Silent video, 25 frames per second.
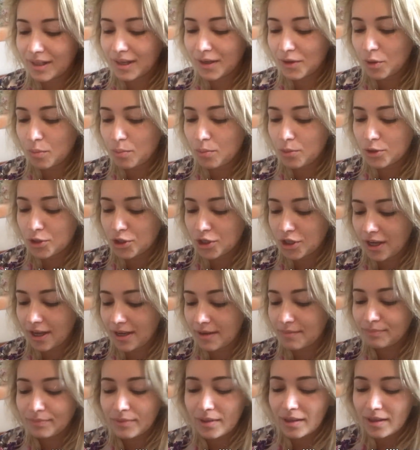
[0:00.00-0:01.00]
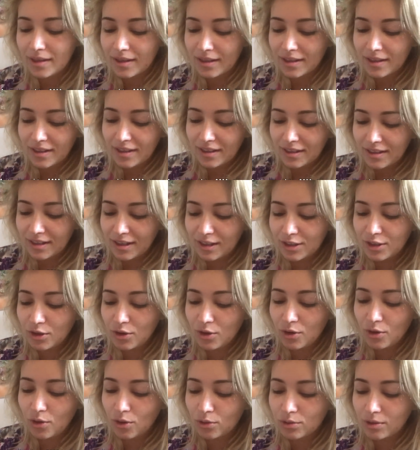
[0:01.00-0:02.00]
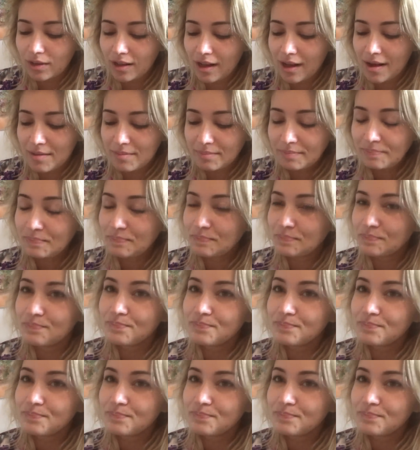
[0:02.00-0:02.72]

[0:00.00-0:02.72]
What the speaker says: je počkej, já to ochutnám.